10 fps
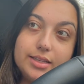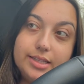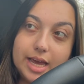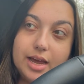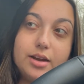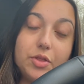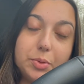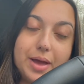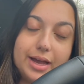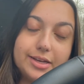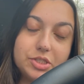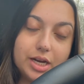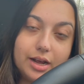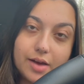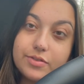Get another package that
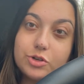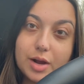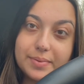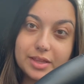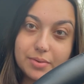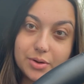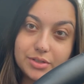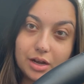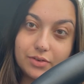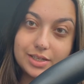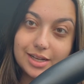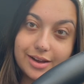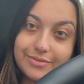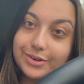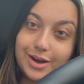I have to drop at the post office that I
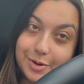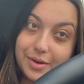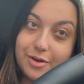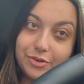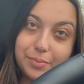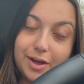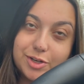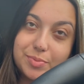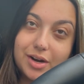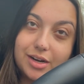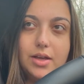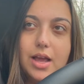forgot about for Poshmark.